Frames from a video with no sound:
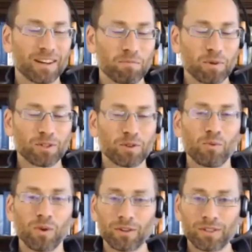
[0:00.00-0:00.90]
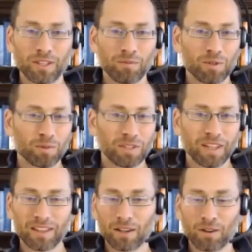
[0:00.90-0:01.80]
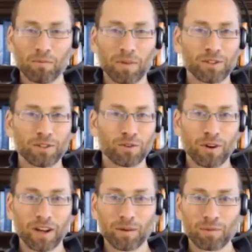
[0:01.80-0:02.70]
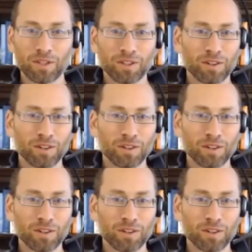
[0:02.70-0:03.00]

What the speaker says: a bunch of weird symptoms like the muscle cramps in your...